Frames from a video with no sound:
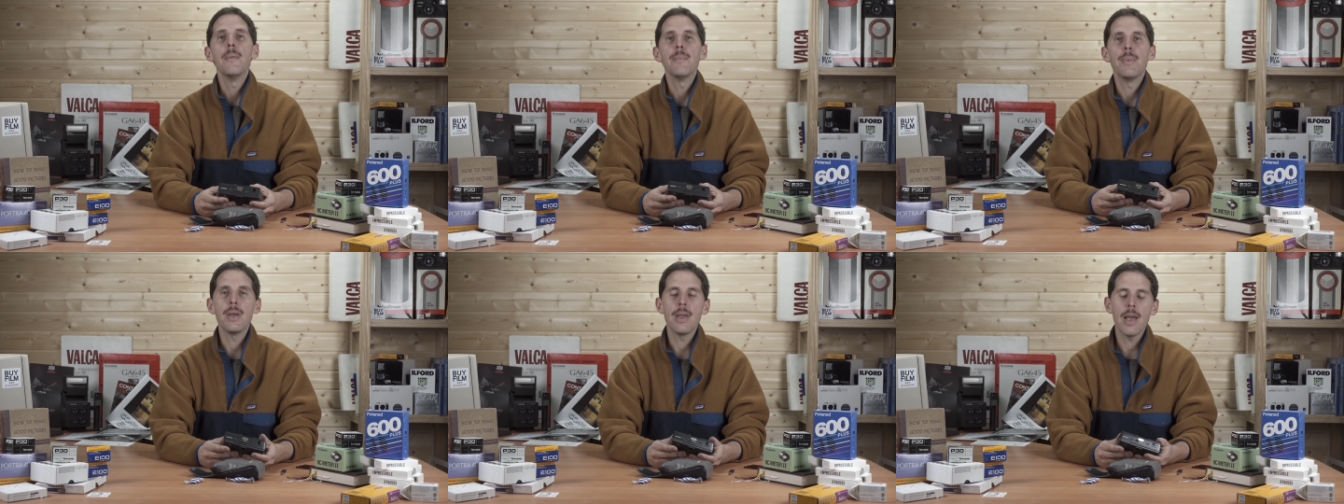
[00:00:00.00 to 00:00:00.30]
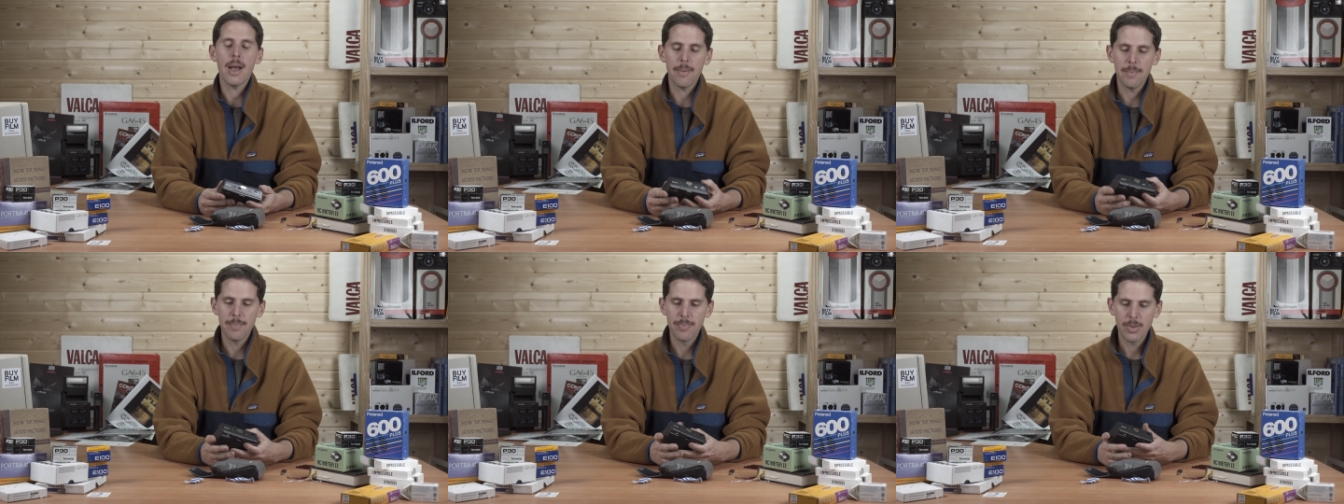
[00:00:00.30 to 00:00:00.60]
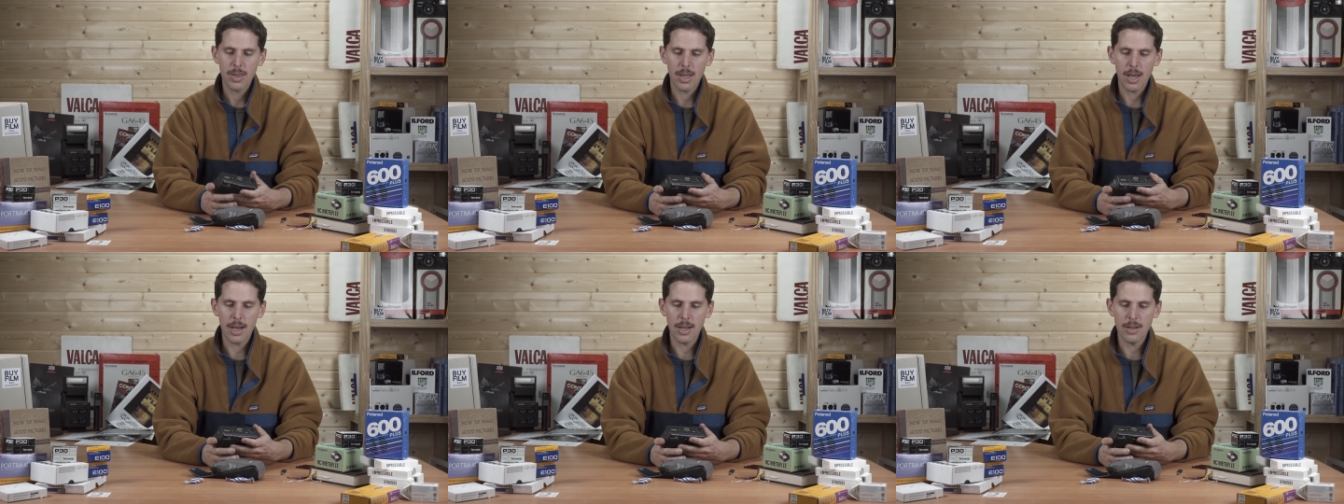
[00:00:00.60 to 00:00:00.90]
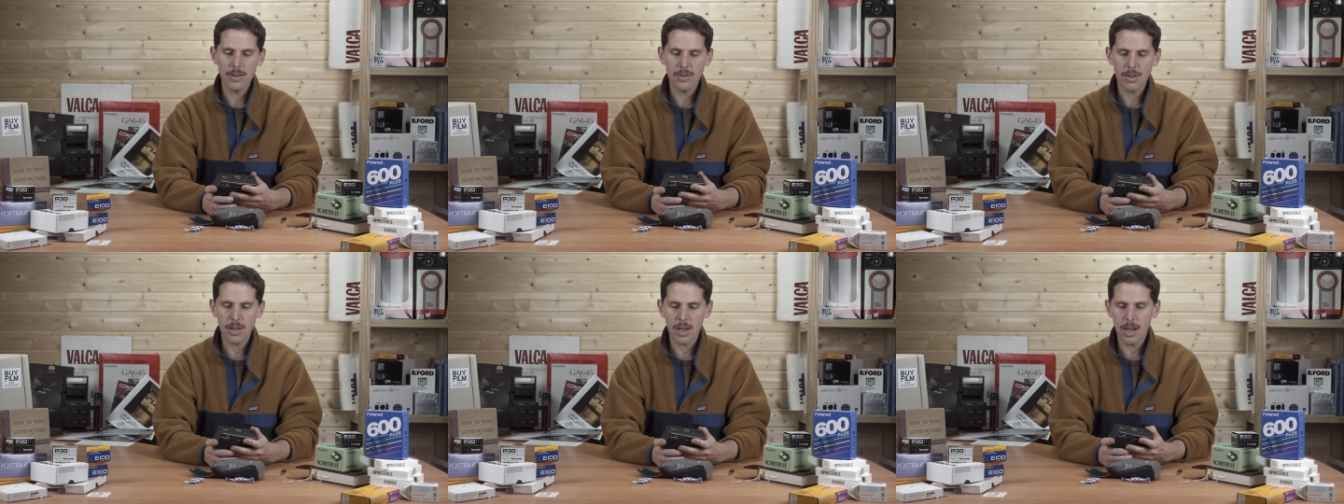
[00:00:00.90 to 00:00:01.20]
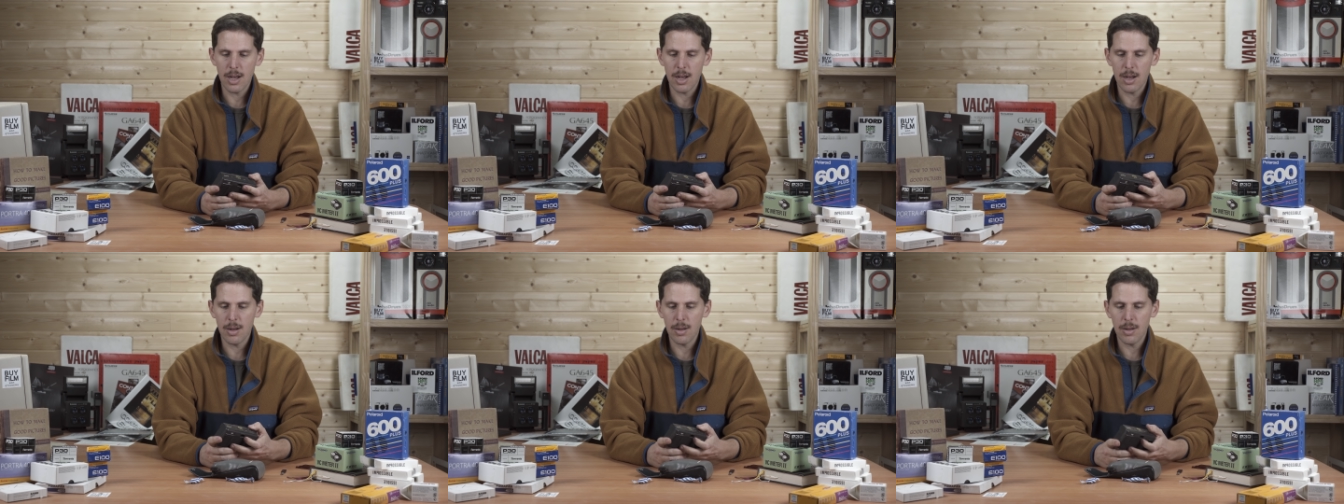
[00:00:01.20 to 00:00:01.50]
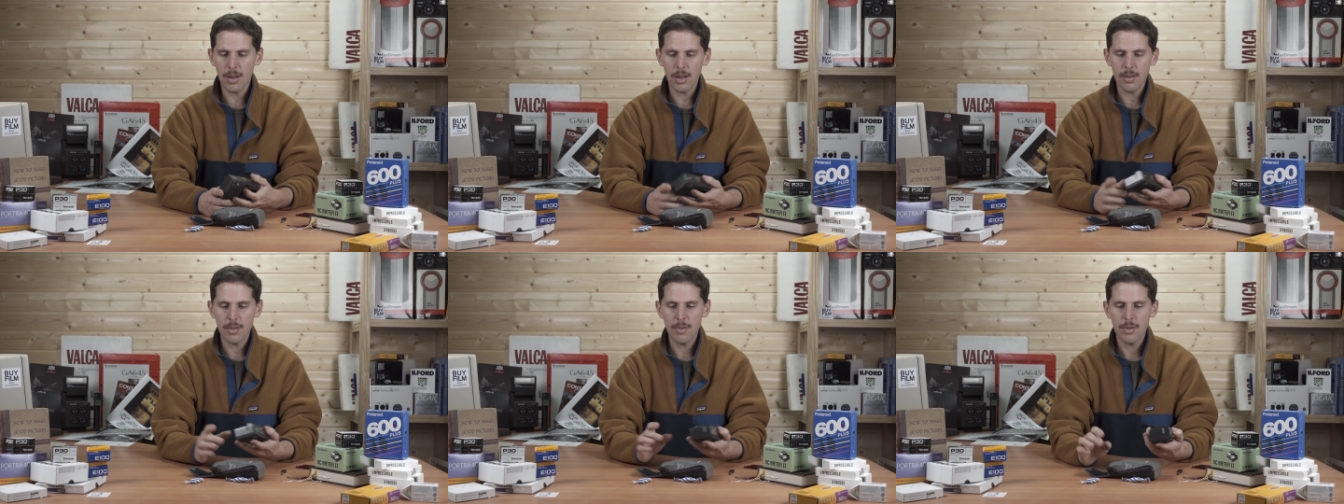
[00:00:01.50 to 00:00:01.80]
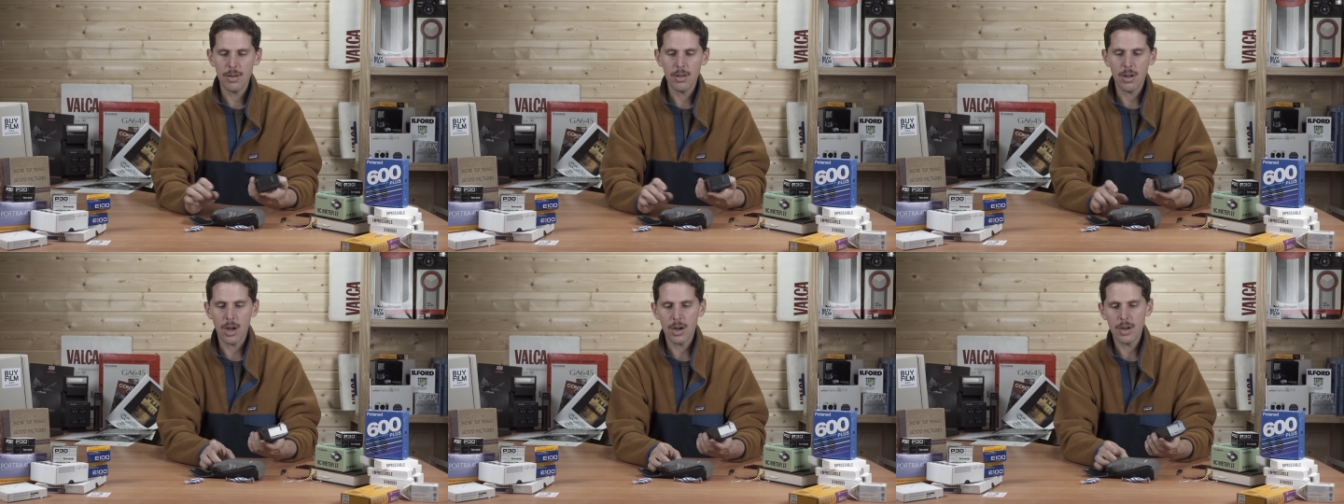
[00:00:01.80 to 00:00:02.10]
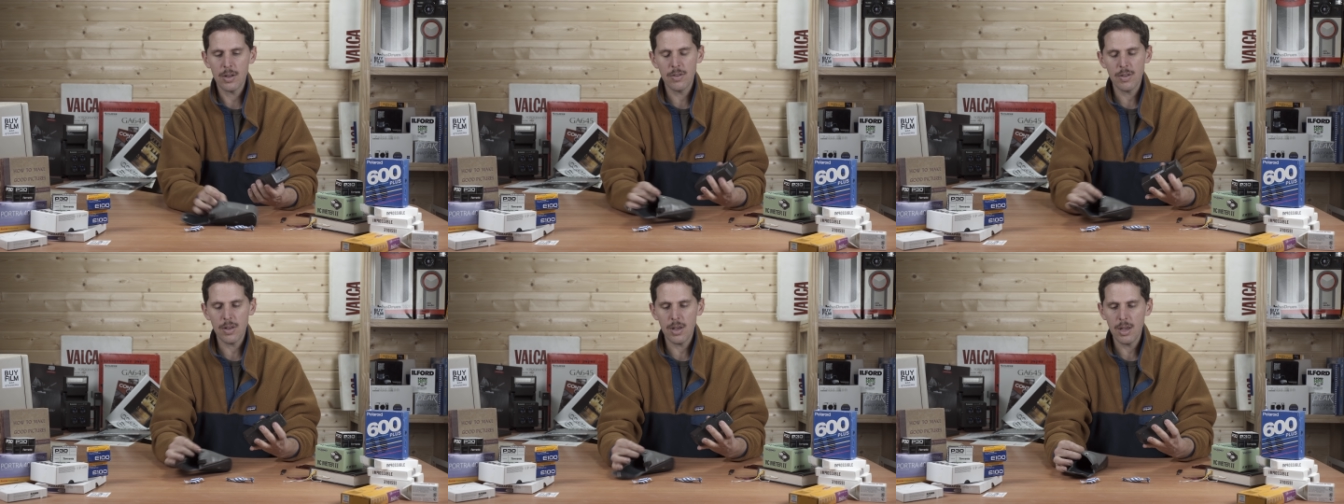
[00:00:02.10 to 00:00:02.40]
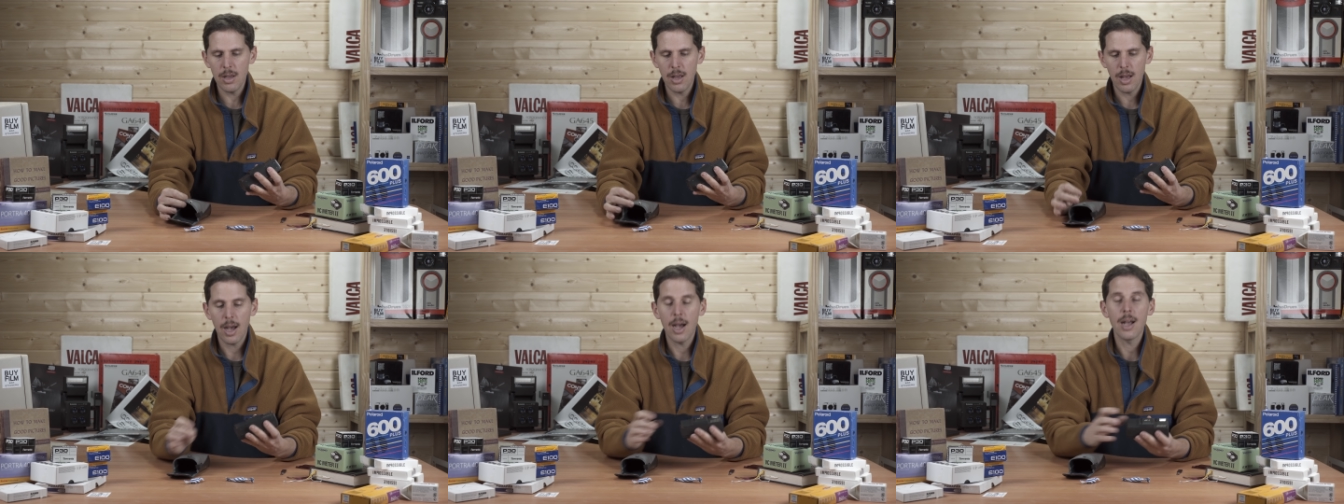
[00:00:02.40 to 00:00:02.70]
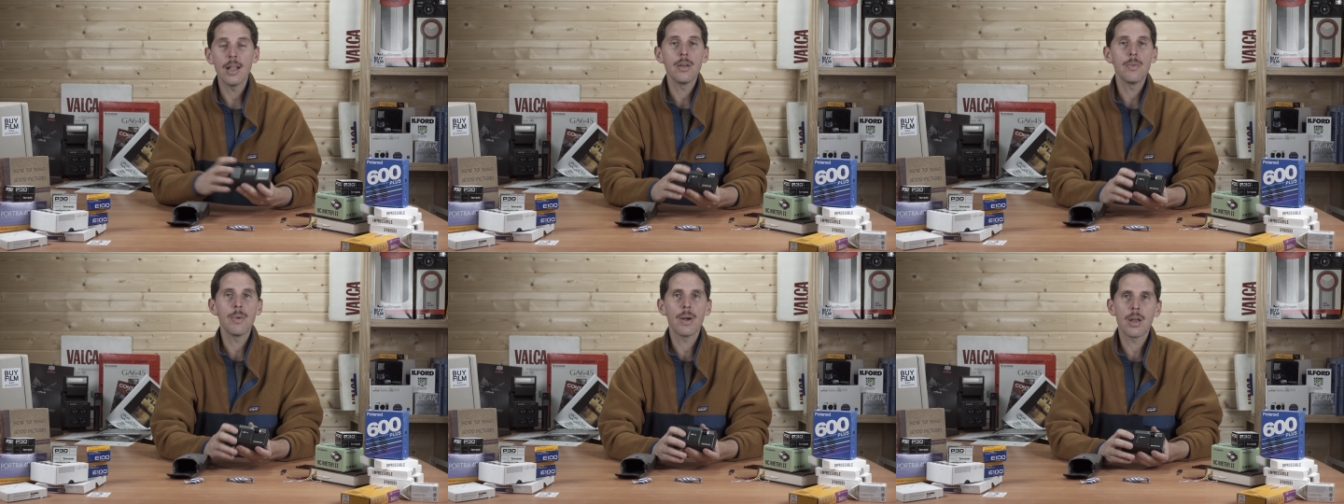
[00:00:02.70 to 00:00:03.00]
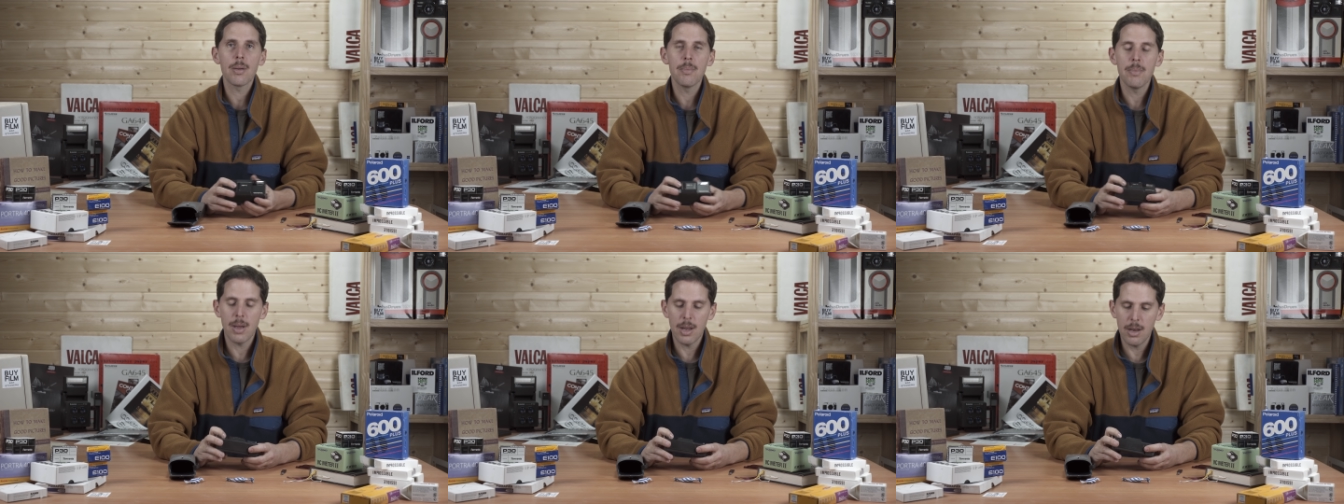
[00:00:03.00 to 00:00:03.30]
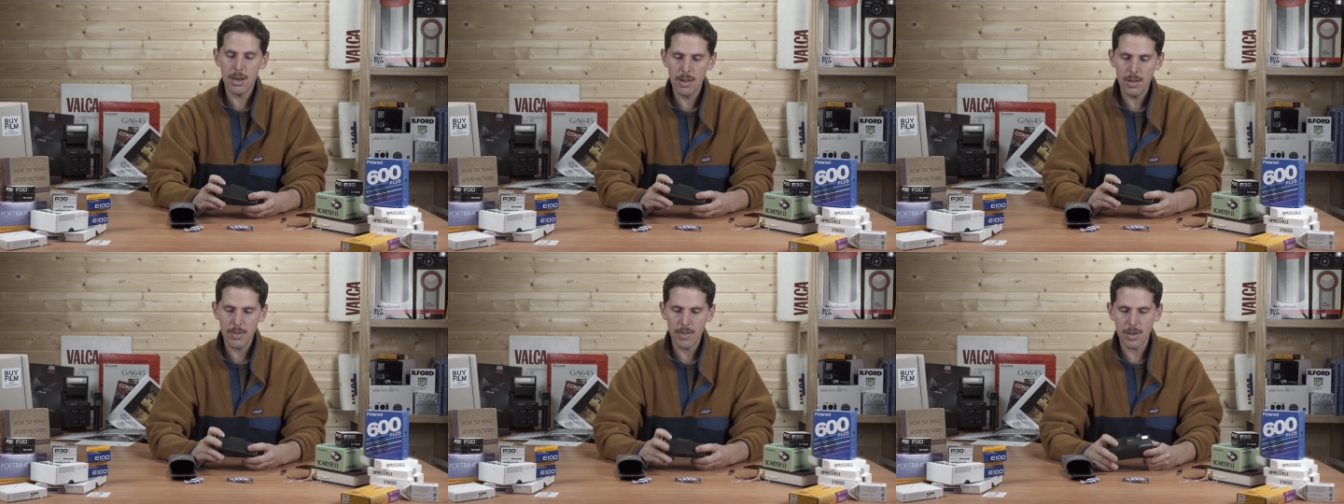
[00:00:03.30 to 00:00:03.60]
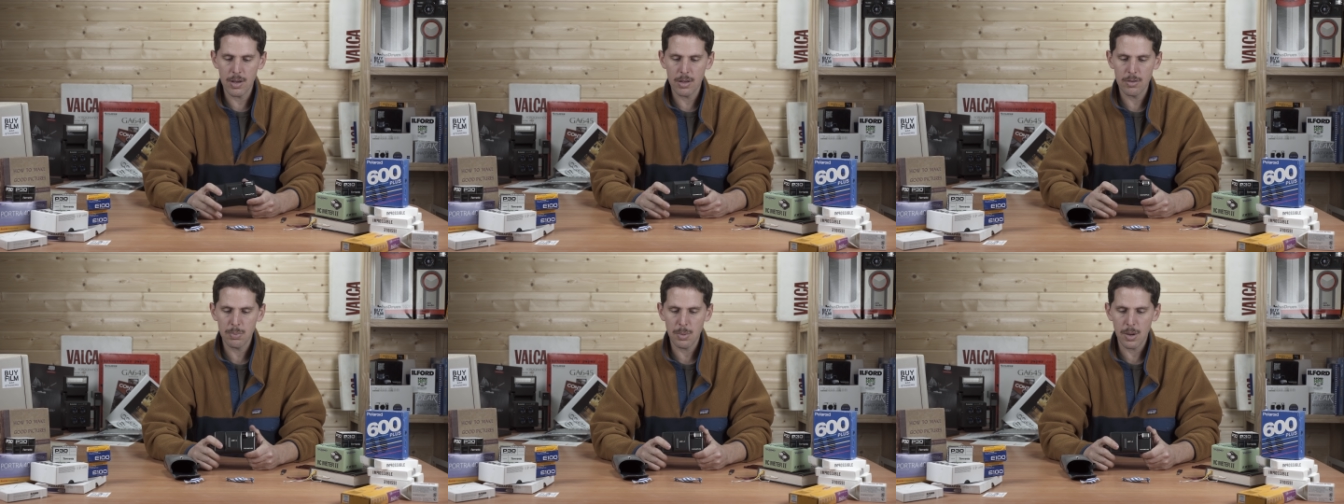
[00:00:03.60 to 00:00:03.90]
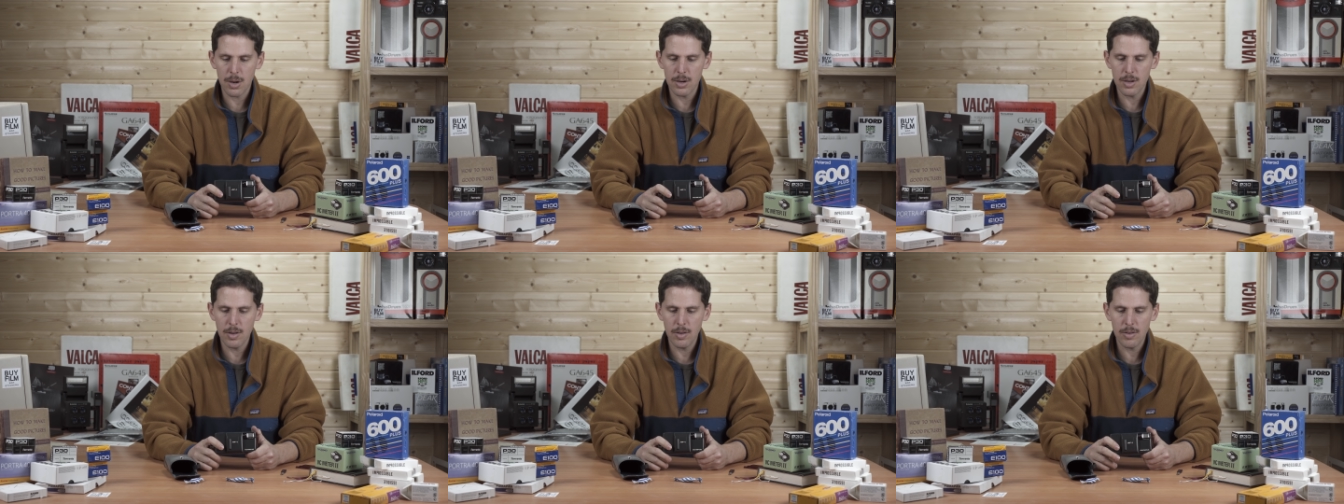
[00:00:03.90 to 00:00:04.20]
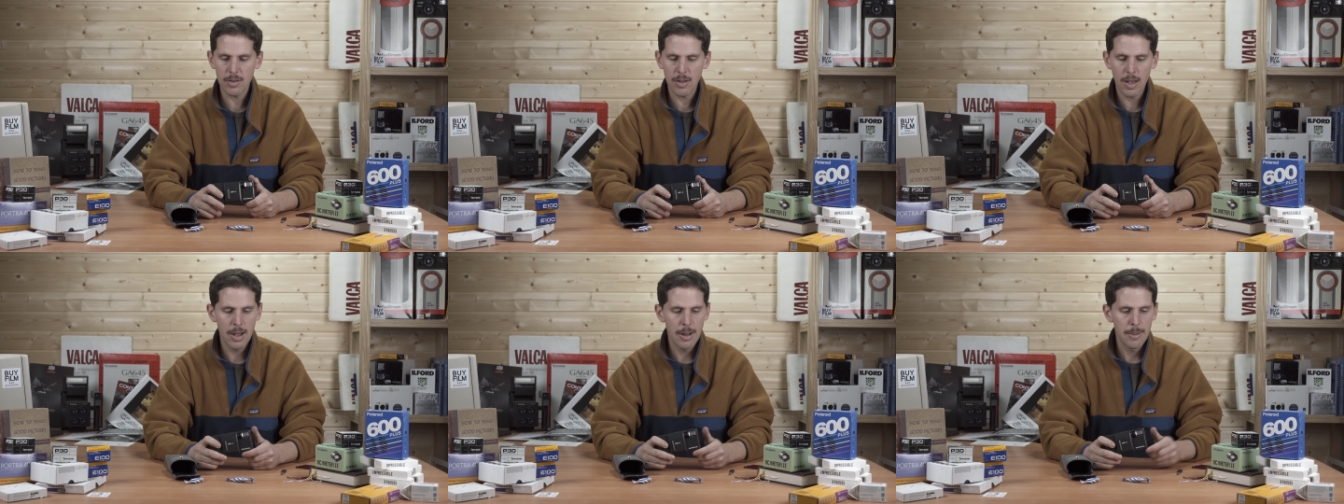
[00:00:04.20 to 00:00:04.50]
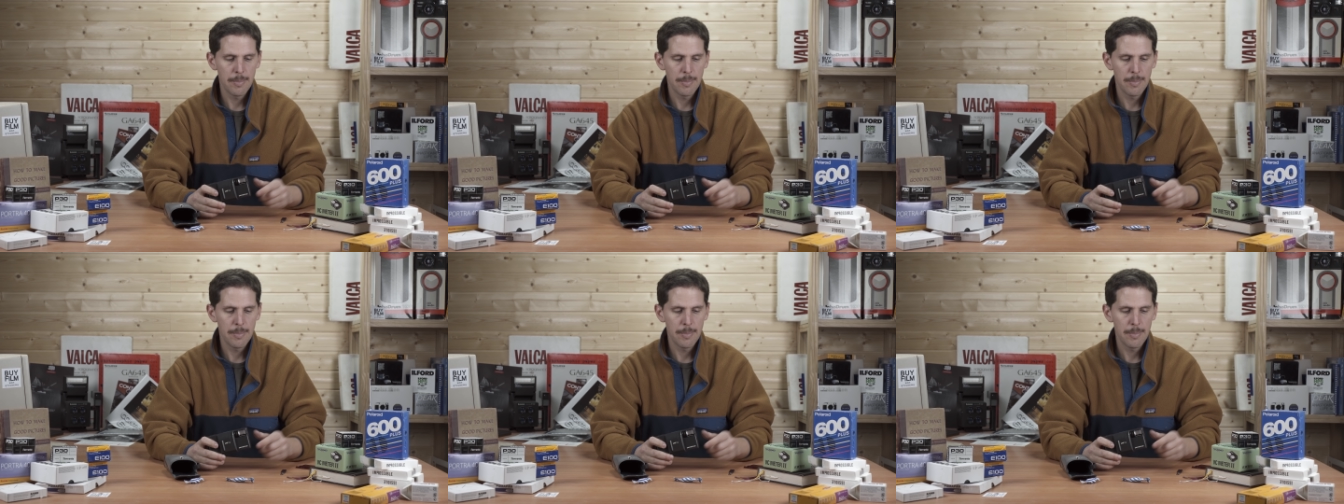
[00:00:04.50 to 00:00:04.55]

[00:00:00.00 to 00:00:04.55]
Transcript: But yeah, guys, honestly, highly recommend the experience.